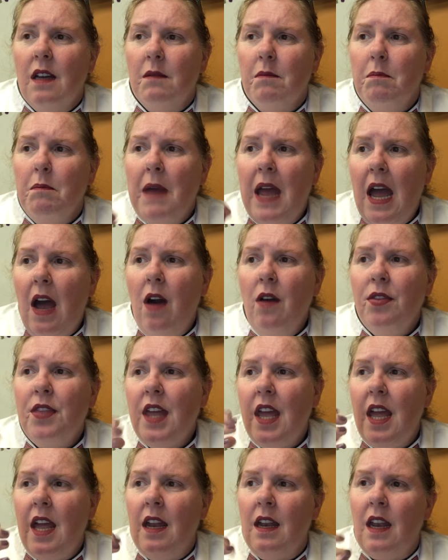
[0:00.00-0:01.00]
mouth
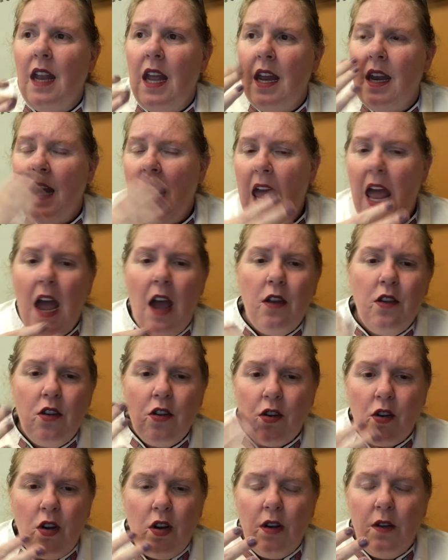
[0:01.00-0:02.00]
and how
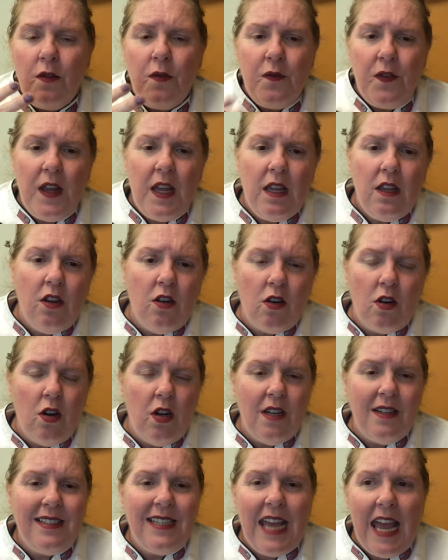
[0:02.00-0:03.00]
you're going
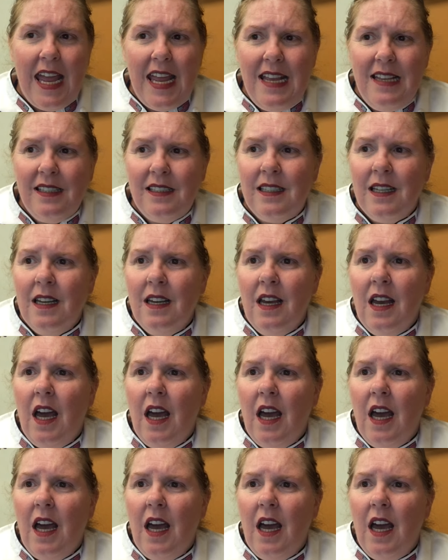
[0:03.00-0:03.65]
to taste.